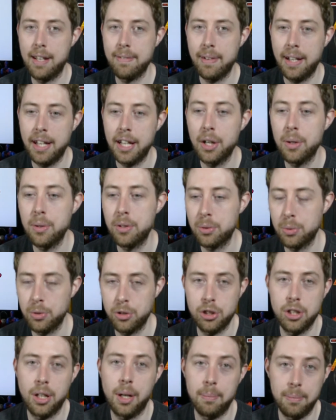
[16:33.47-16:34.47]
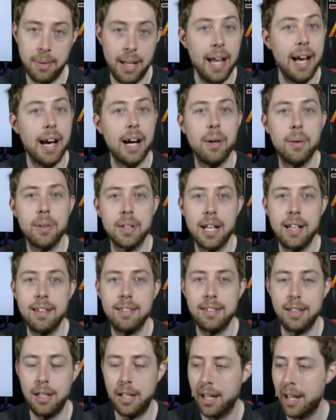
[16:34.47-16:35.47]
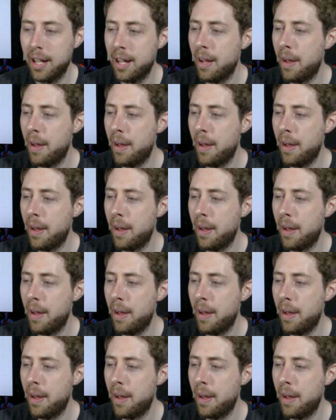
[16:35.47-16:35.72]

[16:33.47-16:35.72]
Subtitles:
If I go into a shop now and I see